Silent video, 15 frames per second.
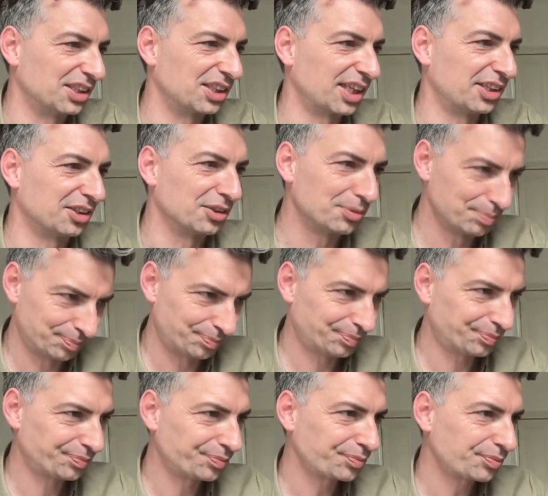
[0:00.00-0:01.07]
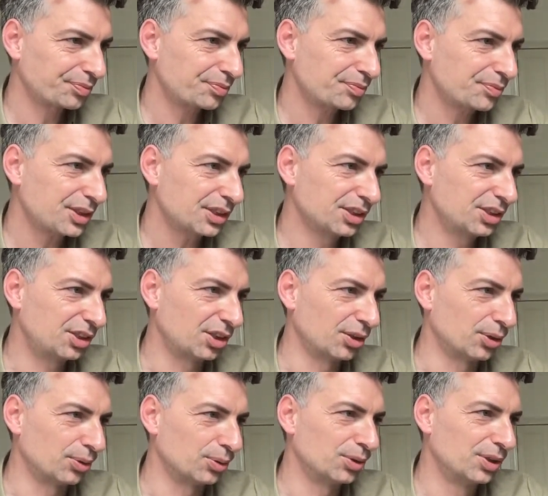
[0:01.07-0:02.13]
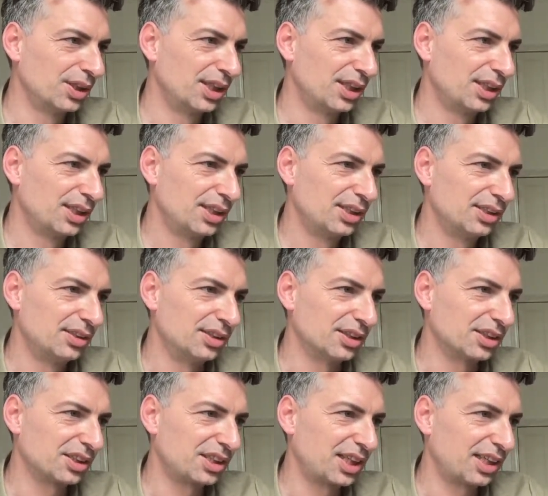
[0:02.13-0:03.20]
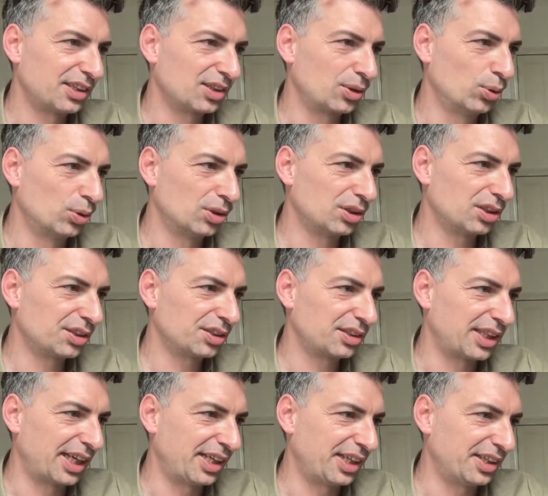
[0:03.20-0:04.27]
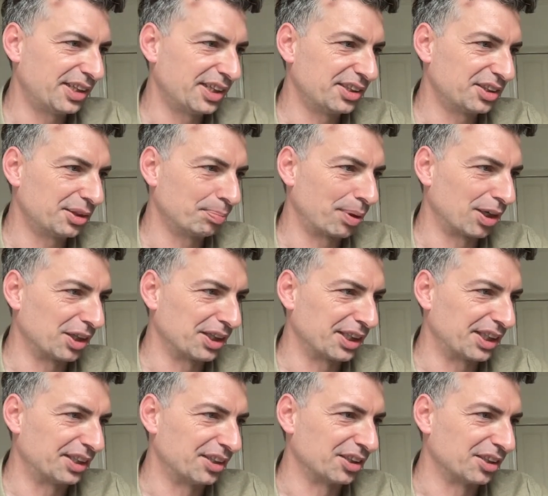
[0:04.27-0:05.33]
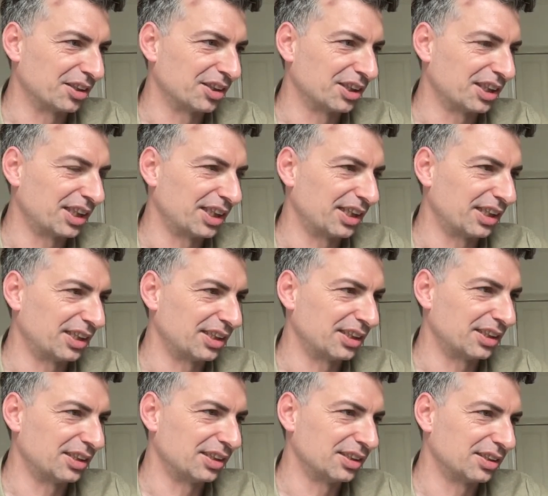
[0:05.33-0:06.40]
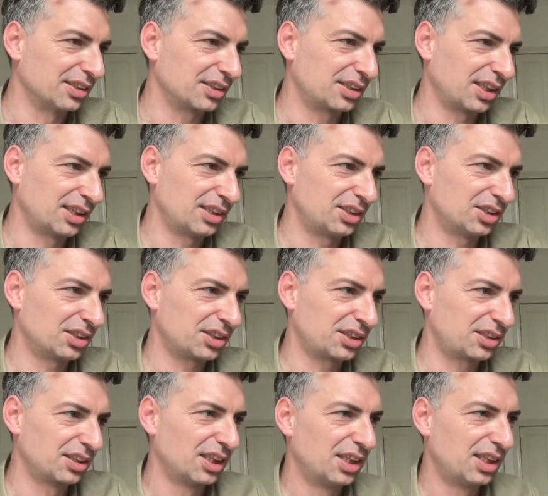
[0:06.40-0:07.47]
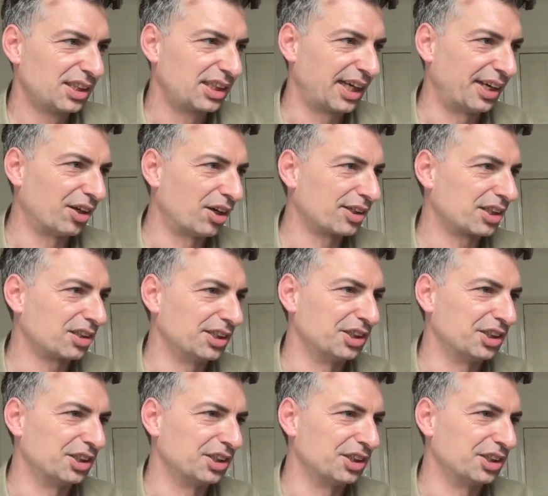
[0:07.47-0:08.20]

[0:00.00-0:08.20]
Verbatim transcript: title. So just kind of cool taking things apart here and kind of just chaotically